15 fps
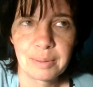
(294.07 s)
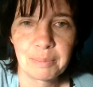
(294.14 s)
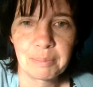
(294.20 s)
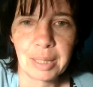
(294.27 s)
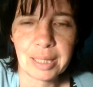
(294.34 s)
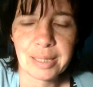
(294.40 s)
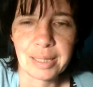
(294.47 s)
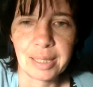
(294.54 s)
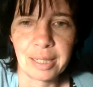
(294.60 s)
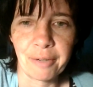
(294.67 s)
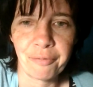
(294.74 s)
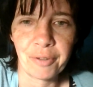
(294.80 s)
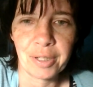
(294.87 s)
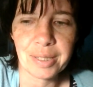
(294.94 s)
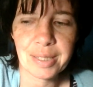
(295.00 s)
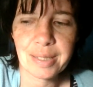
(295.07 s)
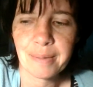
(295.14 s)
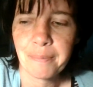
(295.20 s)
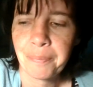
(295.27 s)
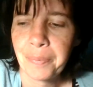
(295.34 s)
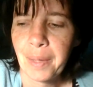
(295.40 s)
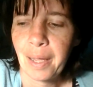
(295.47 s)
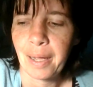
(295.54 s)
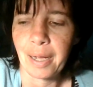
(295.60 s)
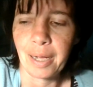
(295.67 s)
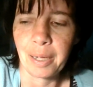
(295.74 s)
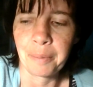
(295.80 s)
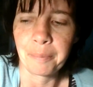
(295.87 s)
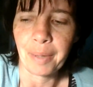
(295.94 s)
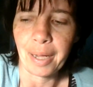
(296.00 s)
makes any difference.
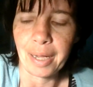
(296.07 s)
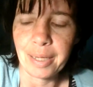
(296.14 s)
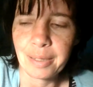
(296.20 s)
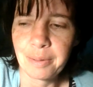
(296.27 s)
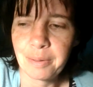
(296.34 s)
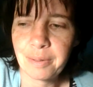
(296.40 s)
I